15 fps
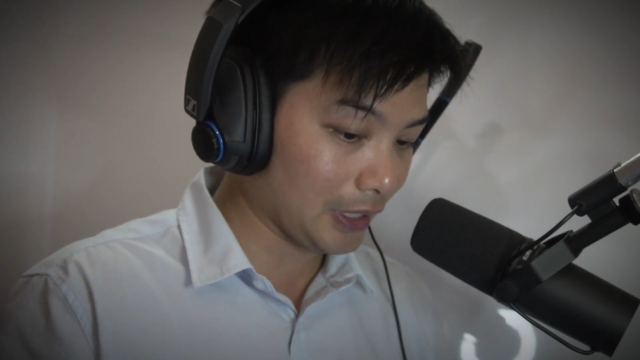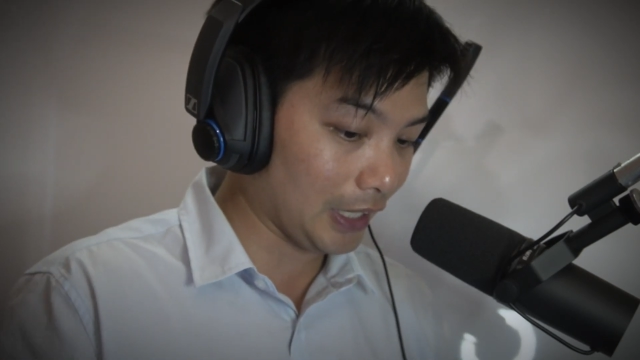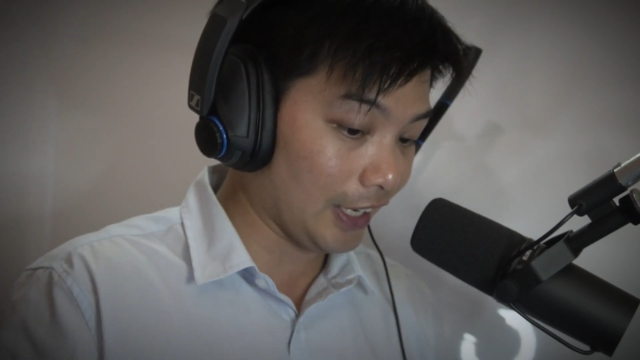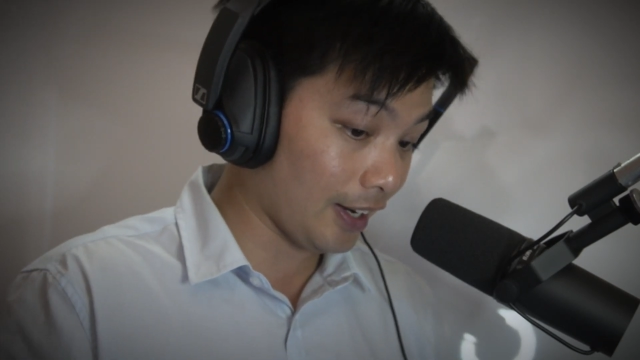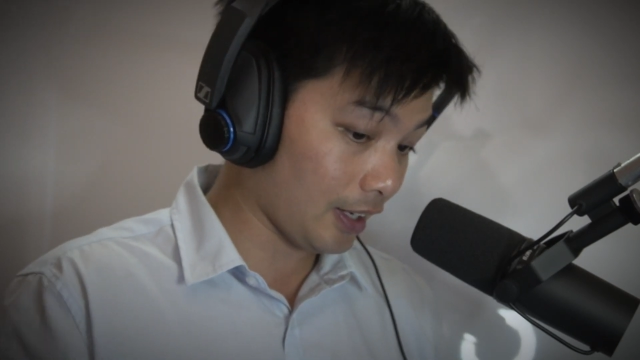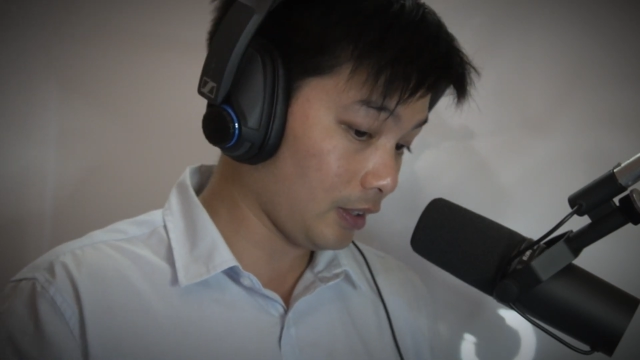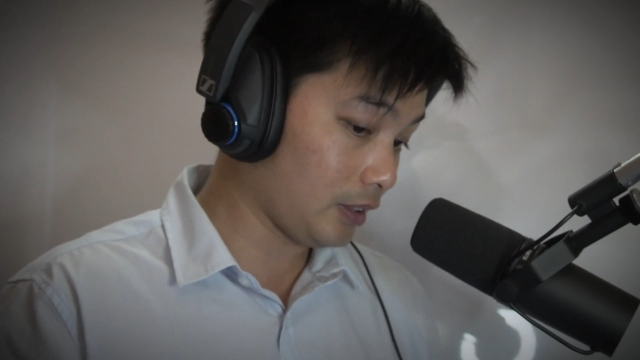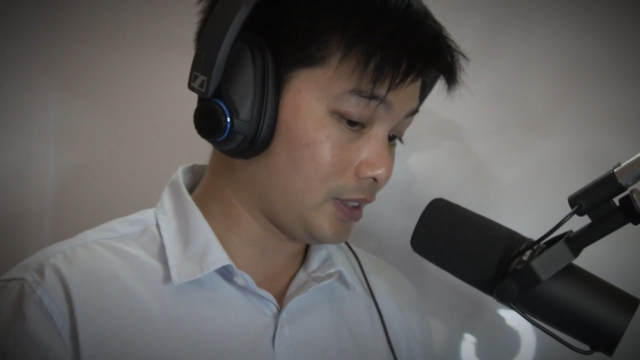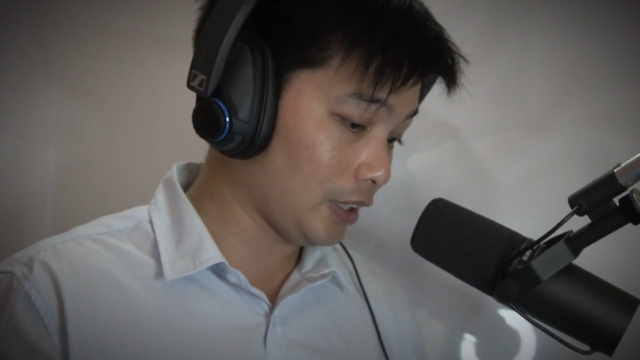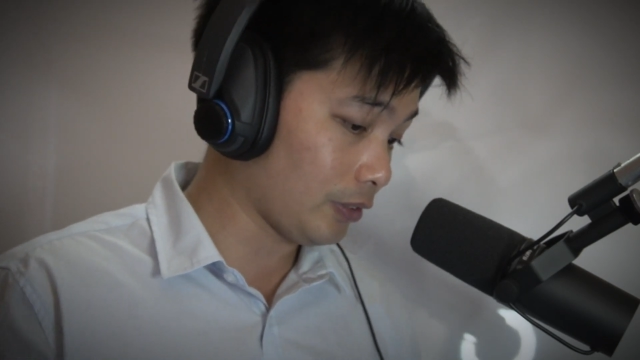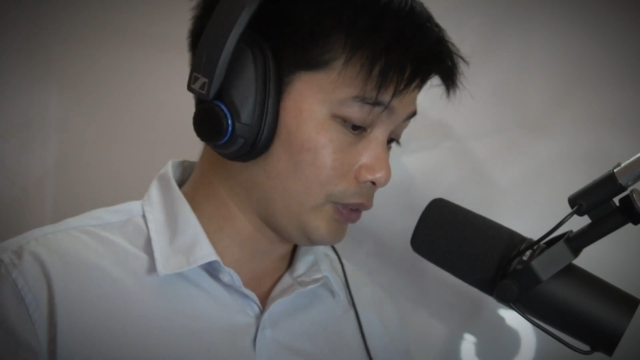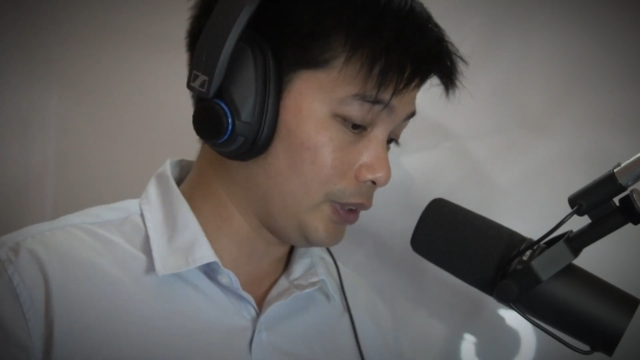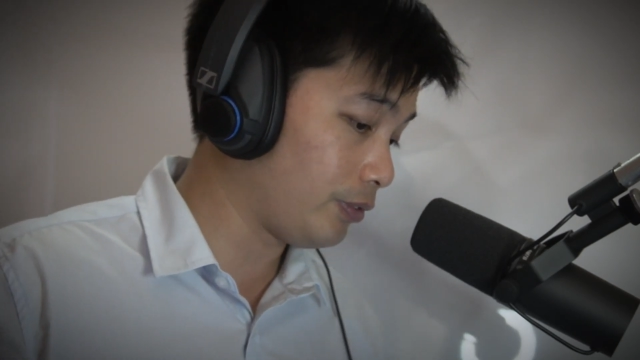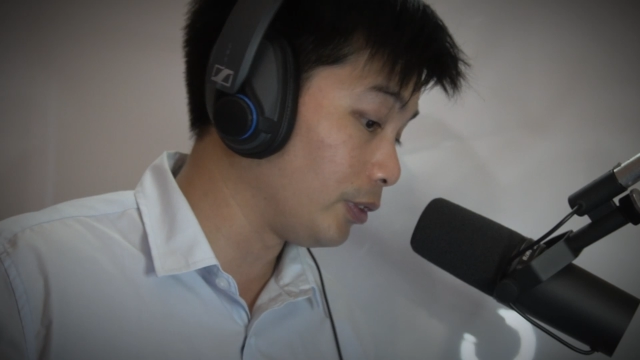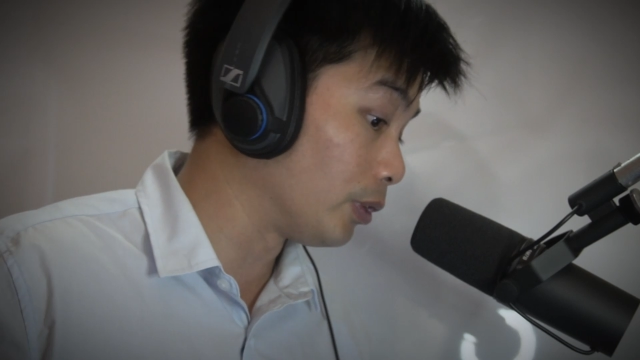and I can
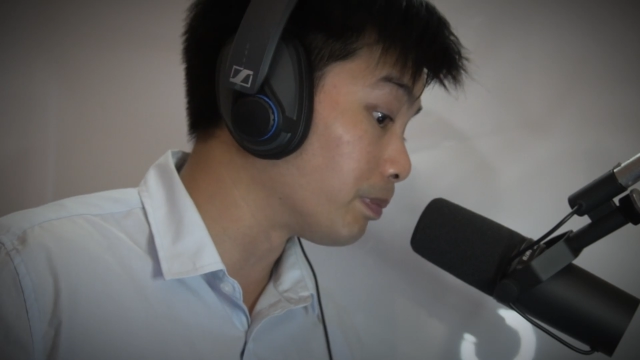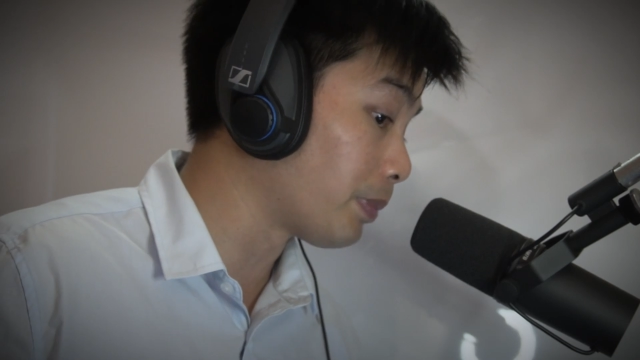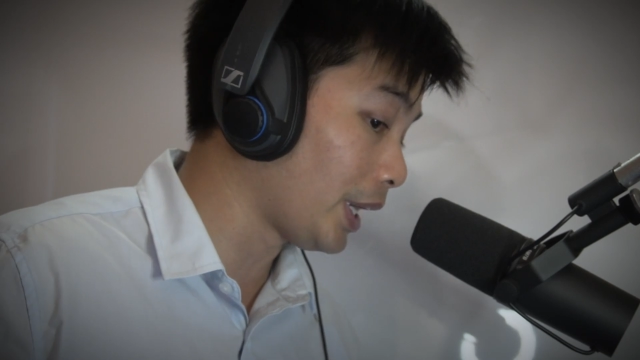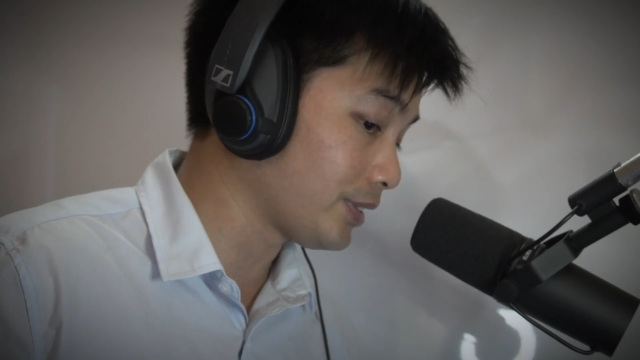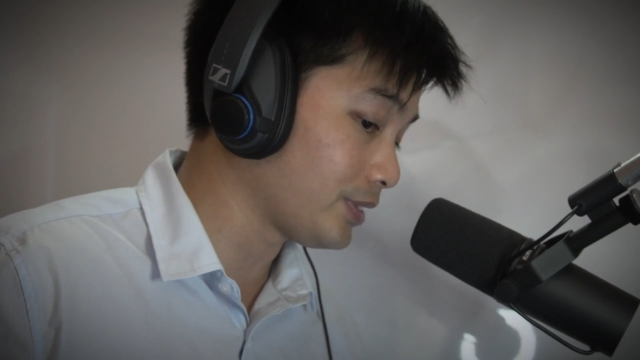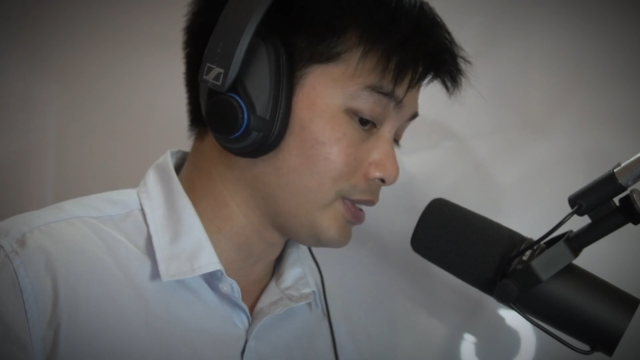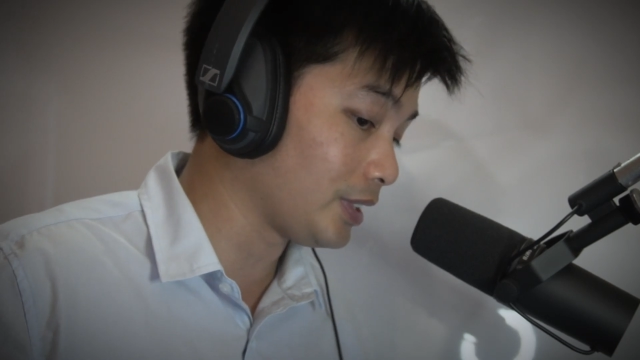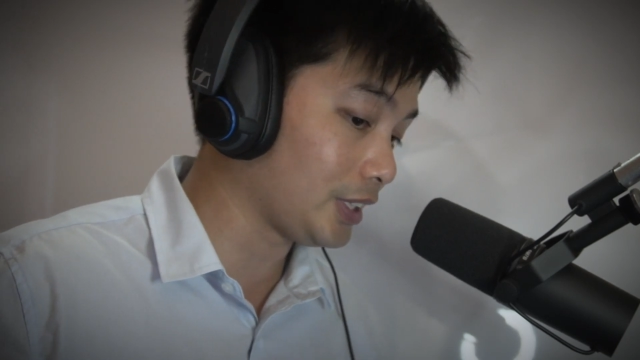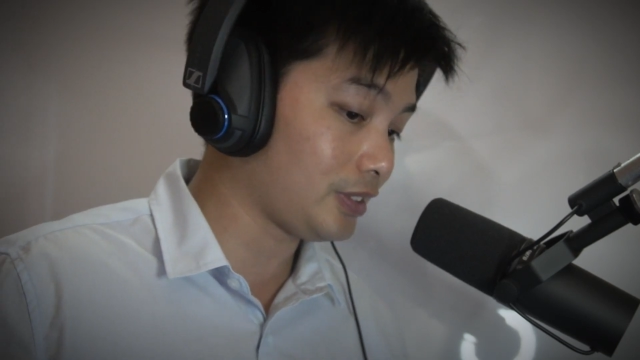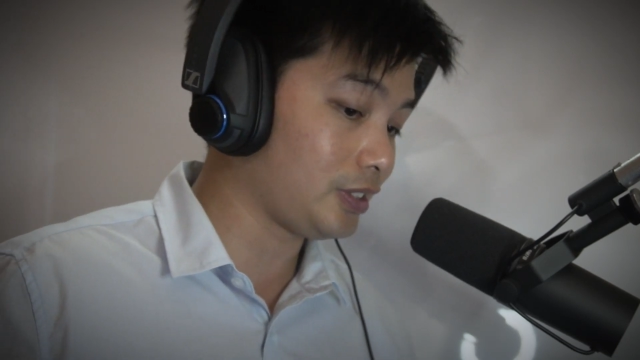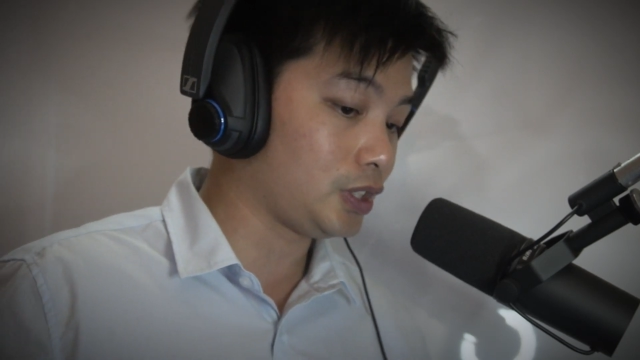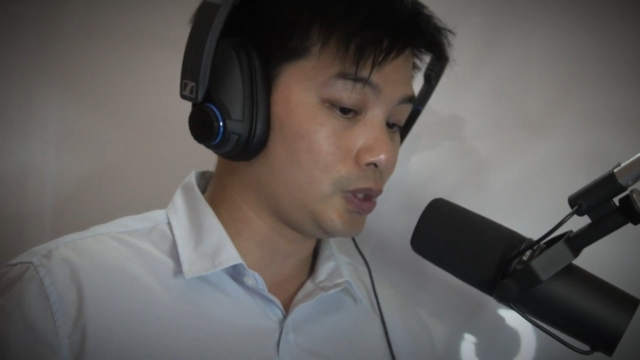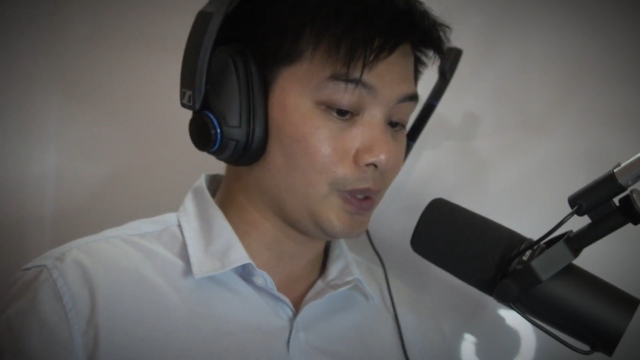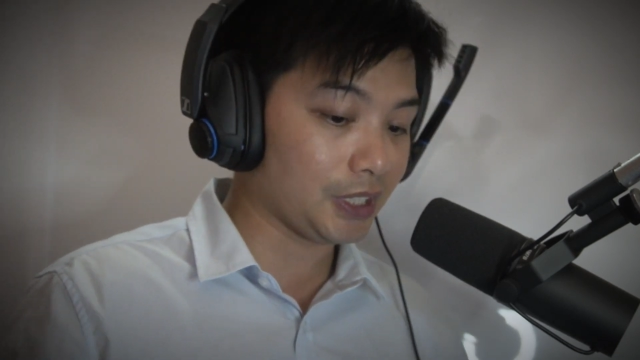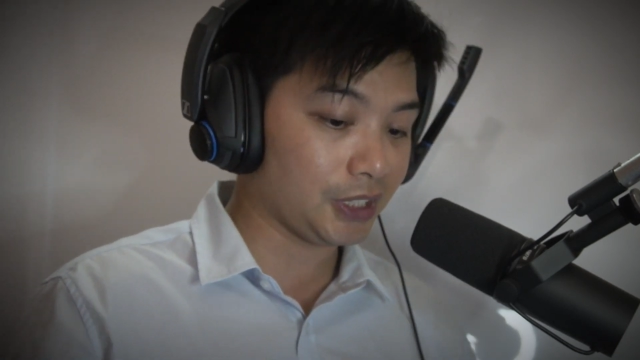definitely feel bites in that
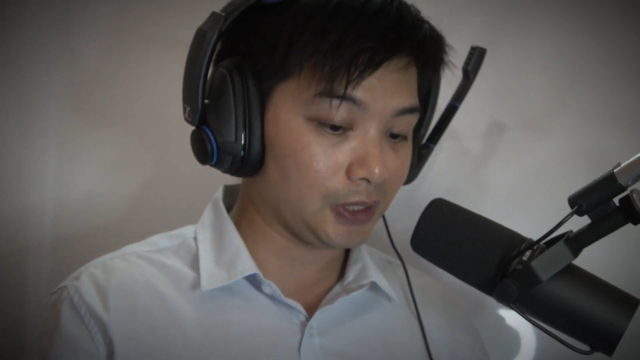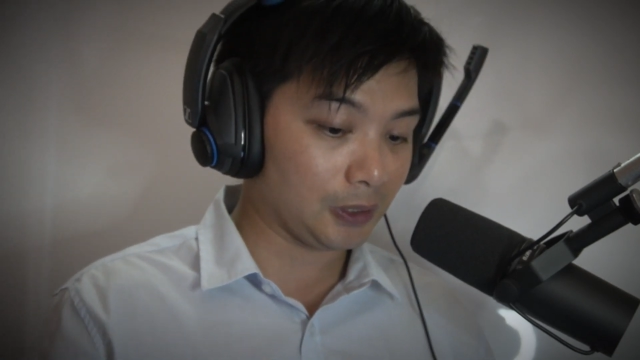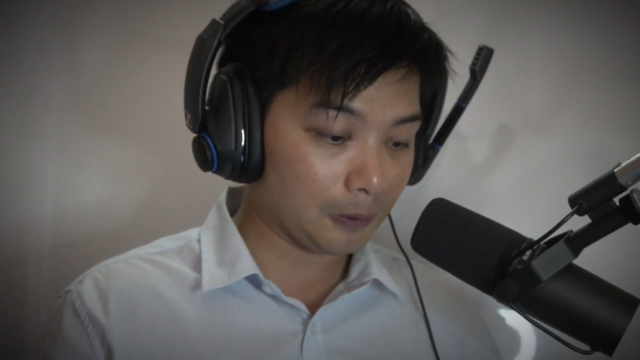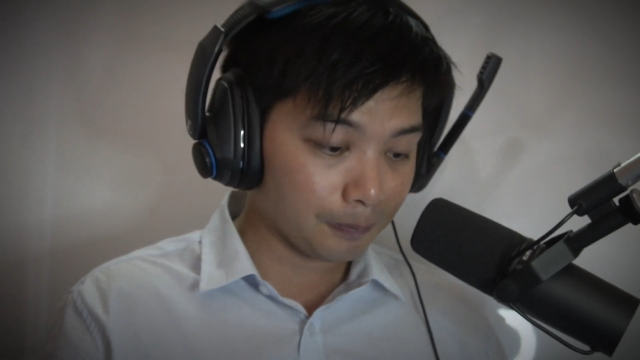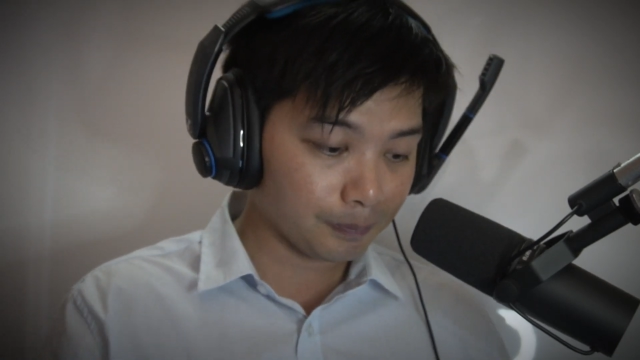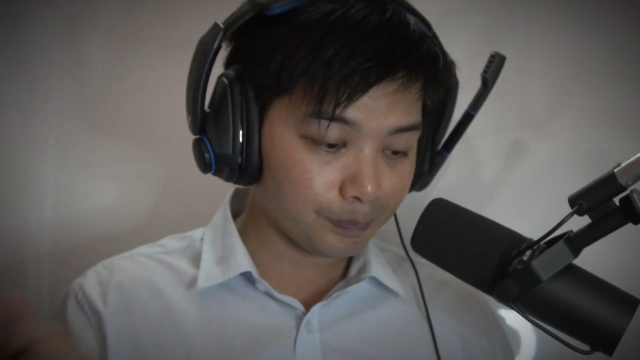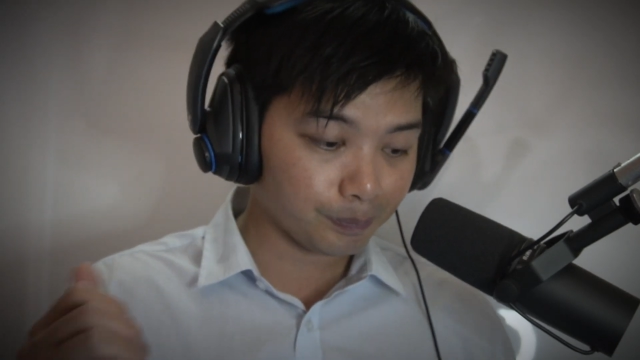situation.